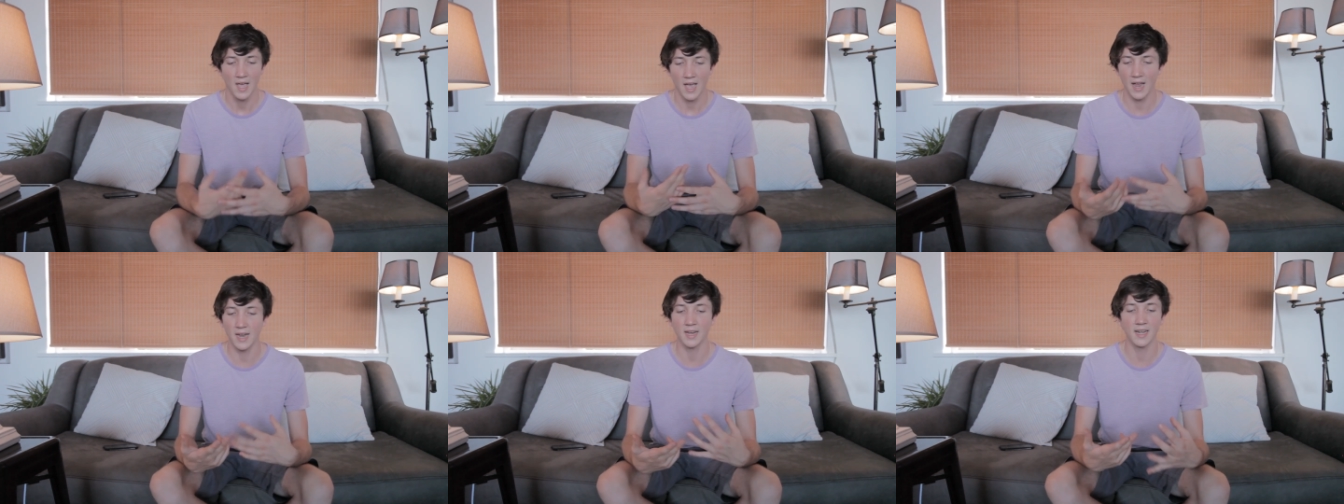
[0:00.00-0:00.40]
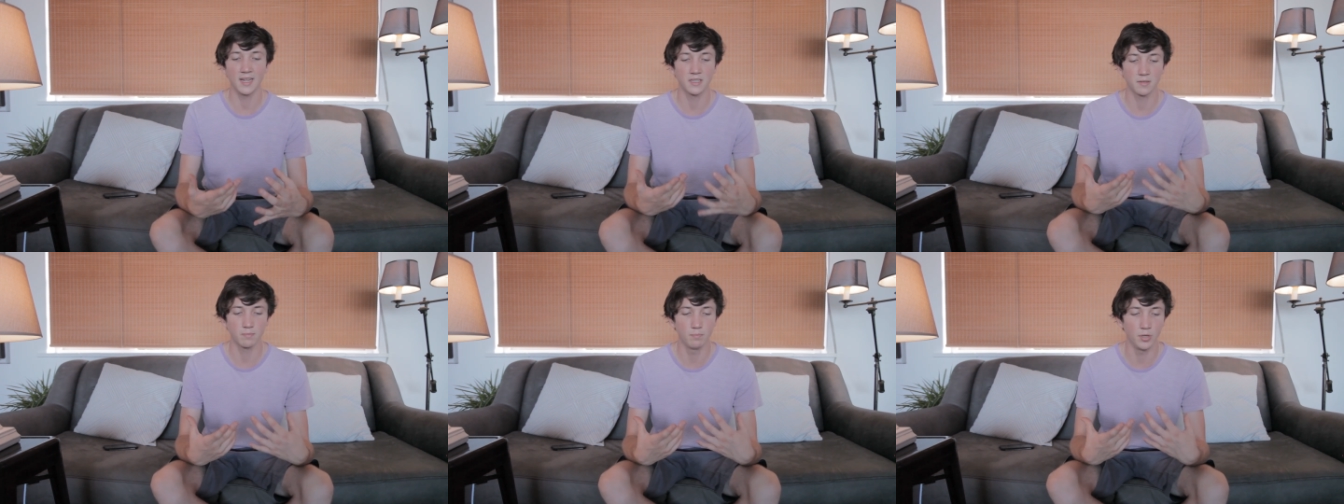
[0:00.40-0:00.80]
And
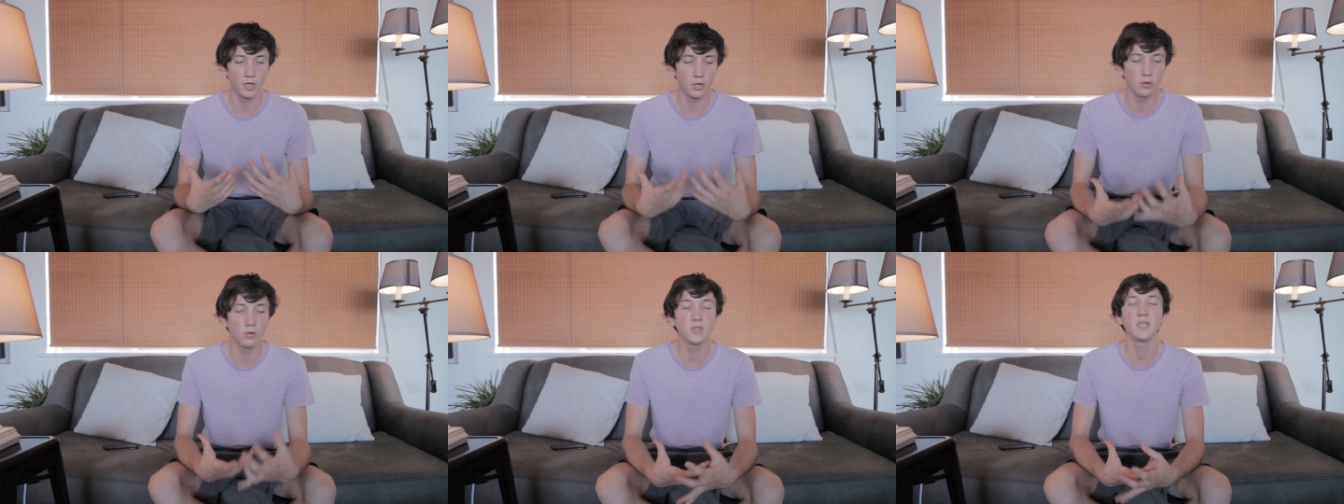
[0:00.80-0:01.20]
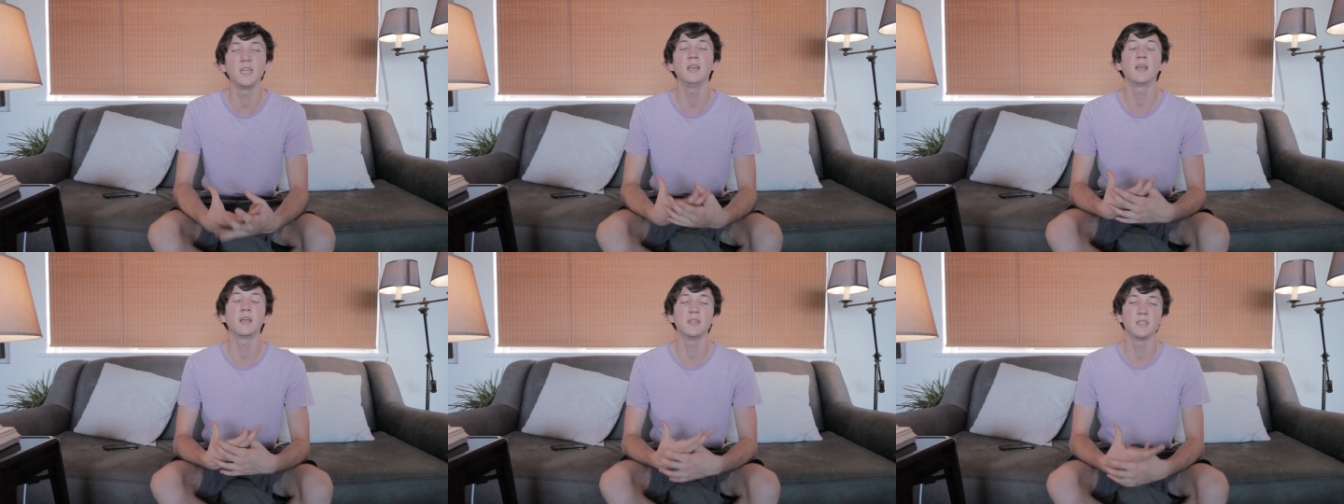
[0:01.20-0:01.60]
its
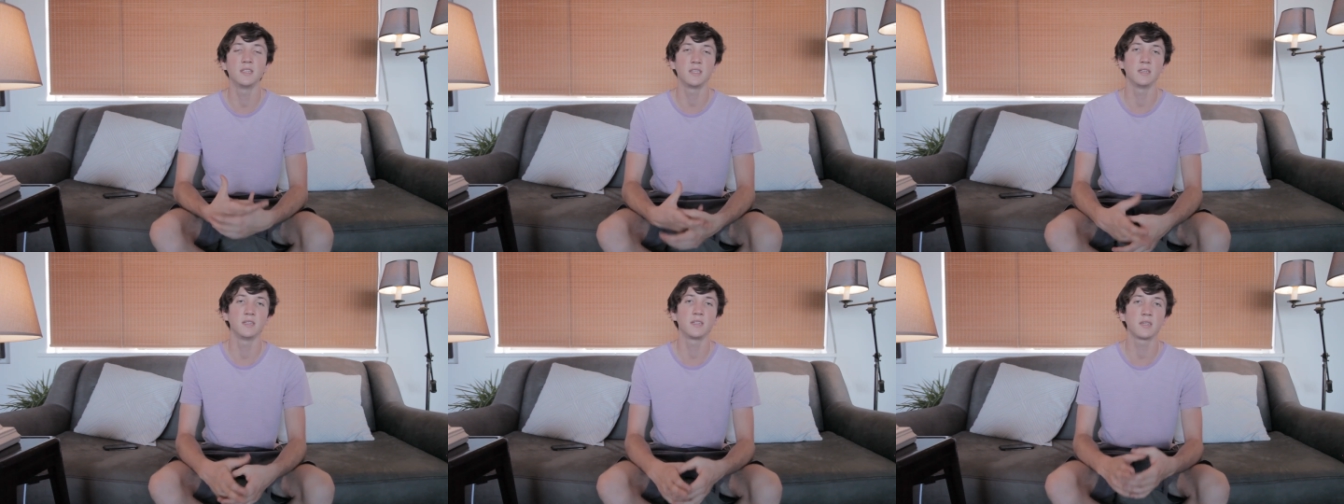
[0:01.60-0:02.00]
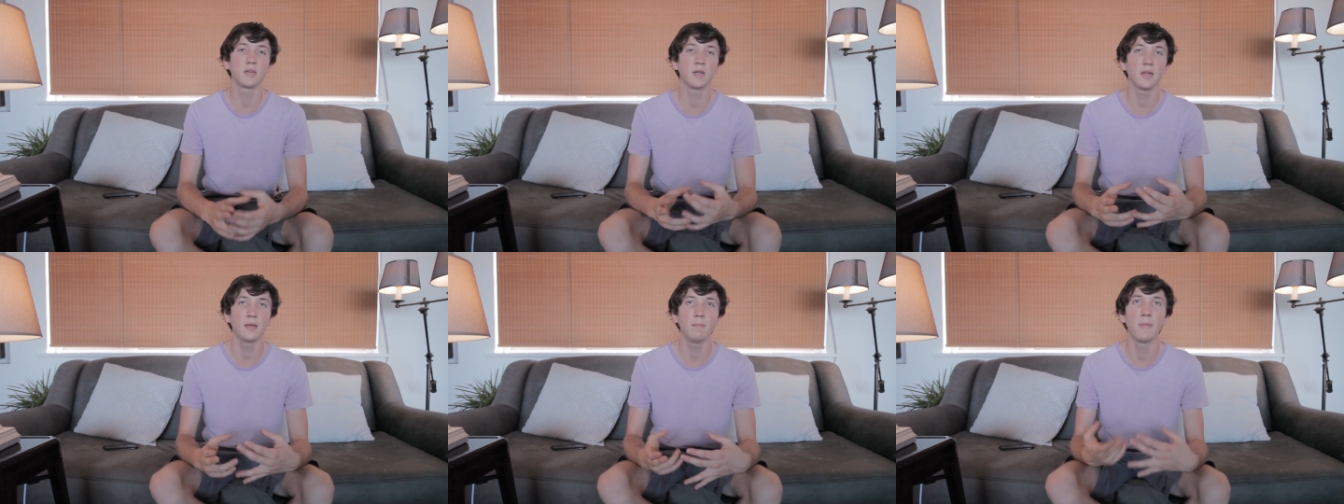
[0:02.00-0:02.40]
beauty
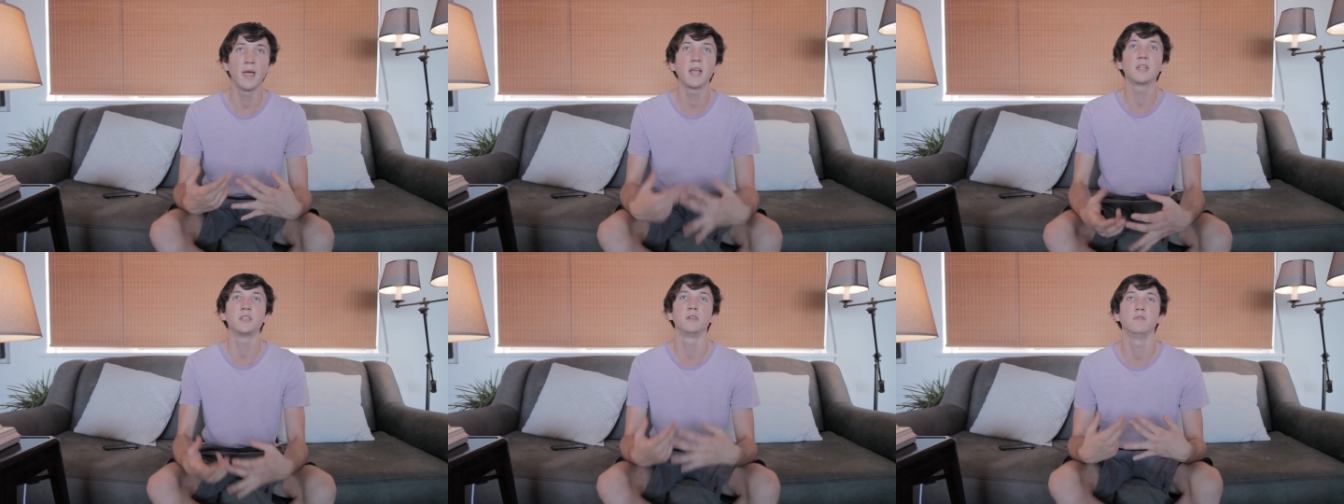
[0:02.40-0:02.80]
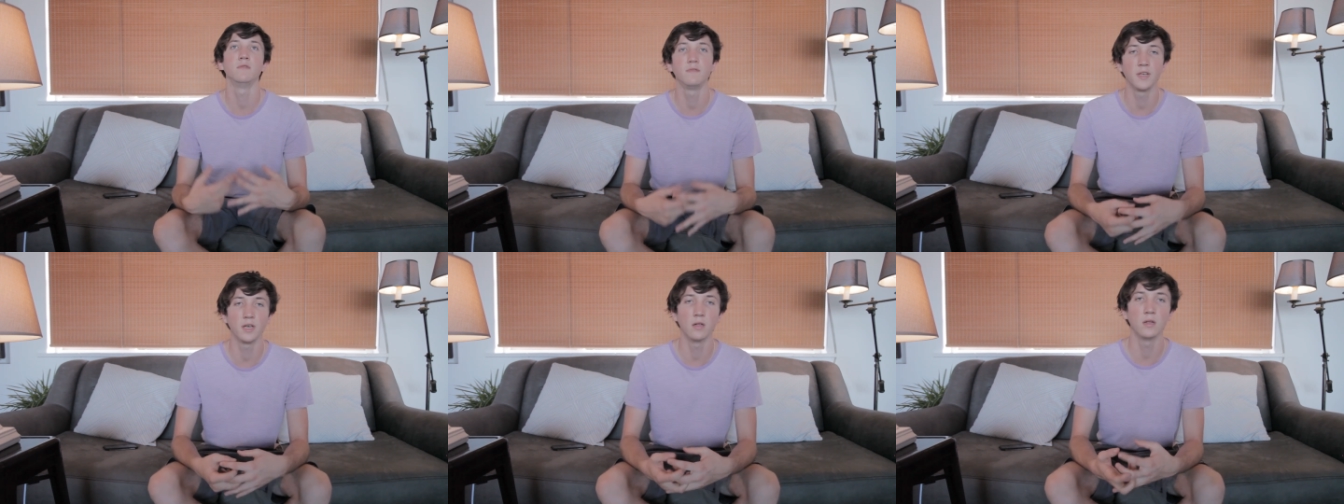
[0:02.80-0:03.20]
consistently makes you
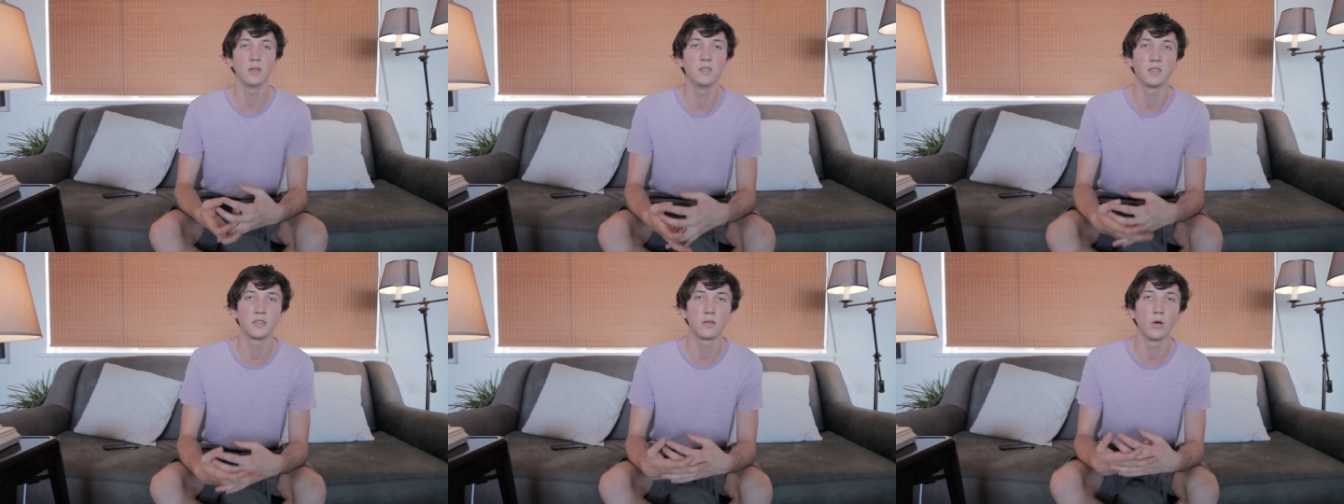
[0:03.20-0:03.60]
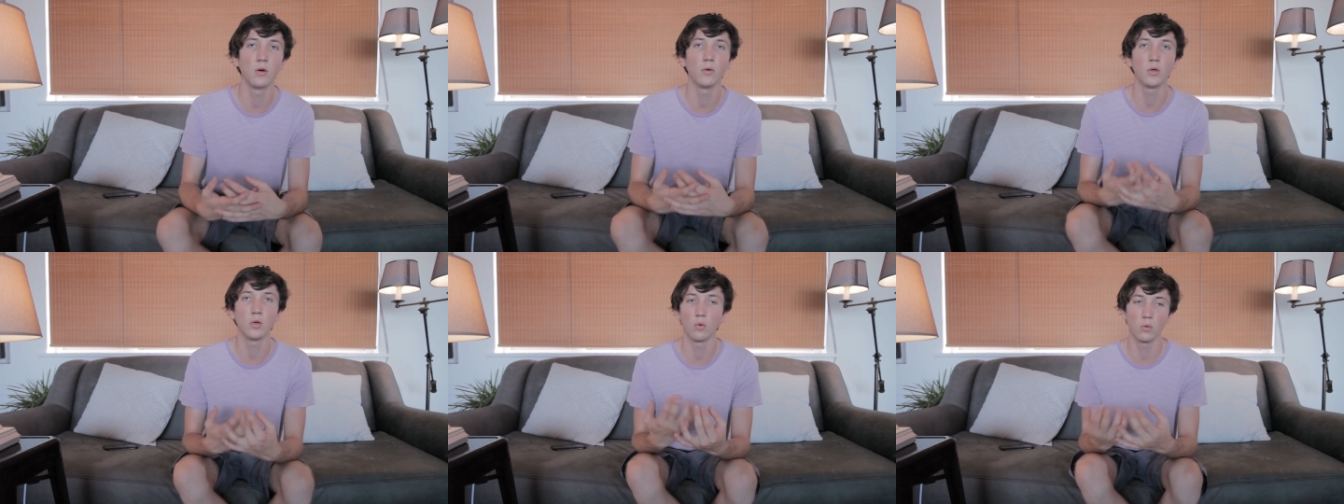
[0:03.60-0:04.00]
feel as though
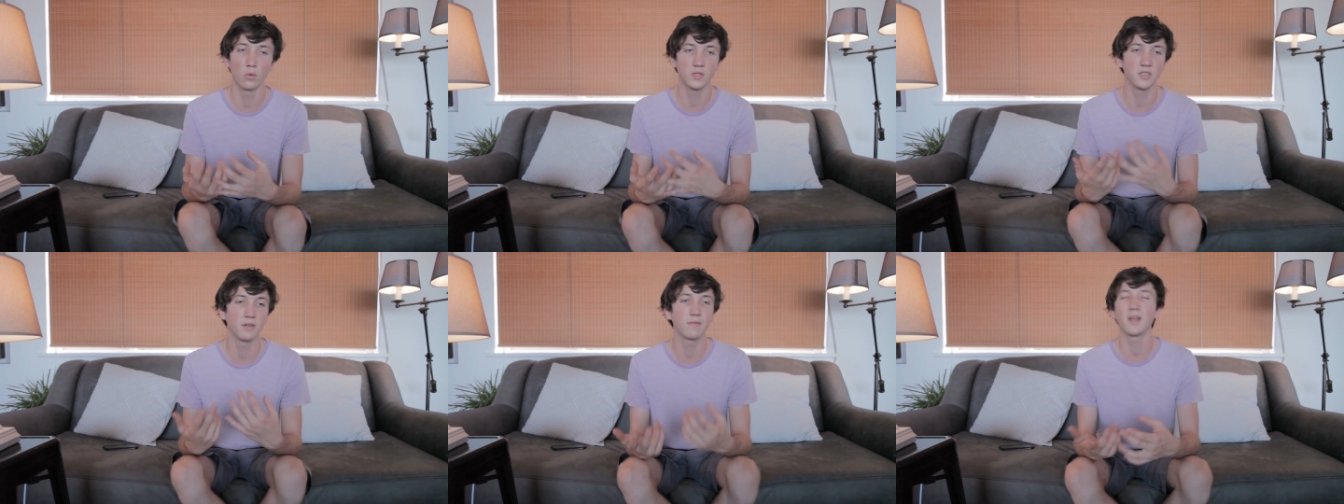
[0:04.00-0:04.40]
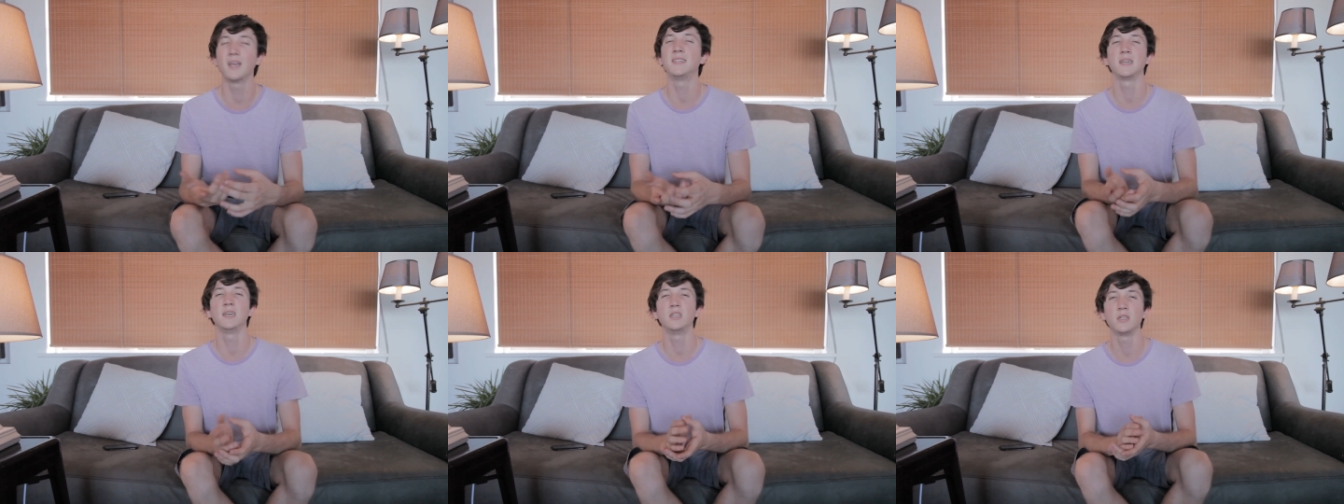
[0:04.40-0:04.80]
your
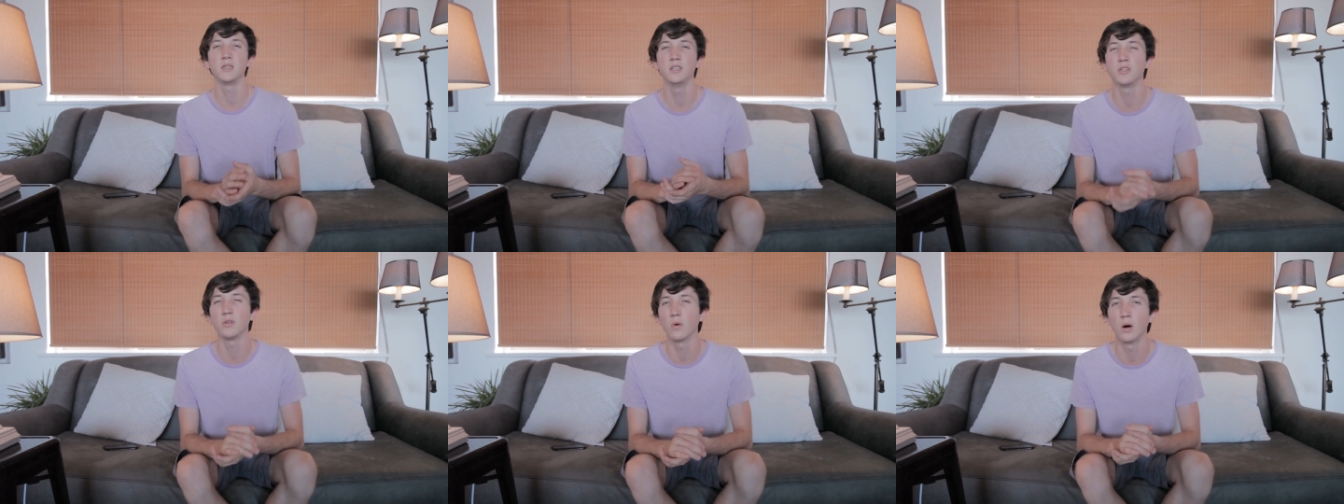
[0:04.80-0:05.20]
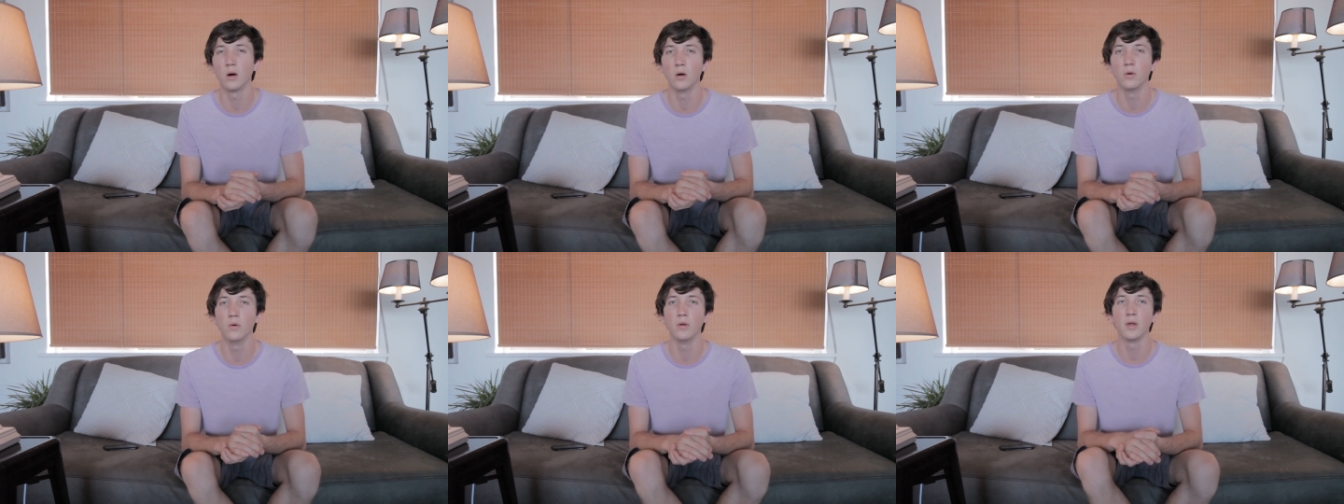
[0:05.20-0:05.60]
civilization is your
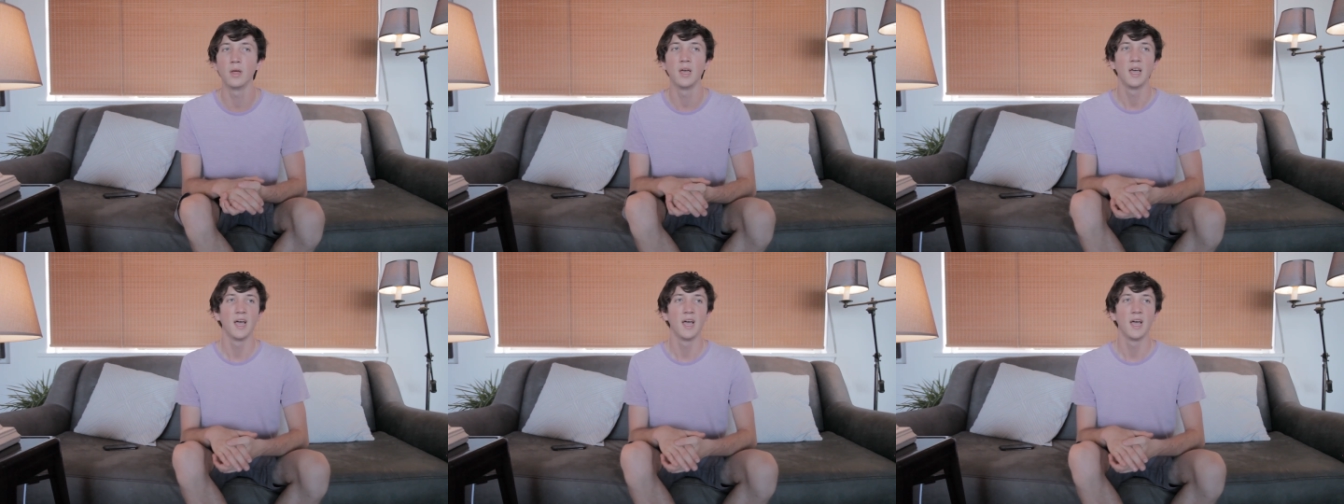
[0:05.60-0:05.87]
own,